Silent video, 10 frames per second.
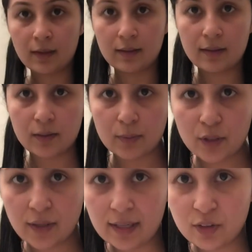That's what
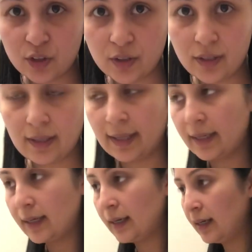your end should look like.
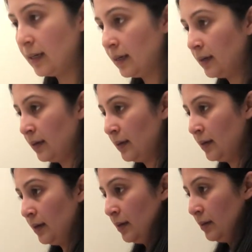
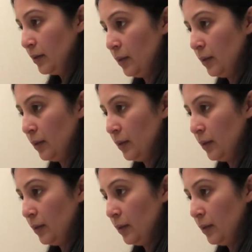Go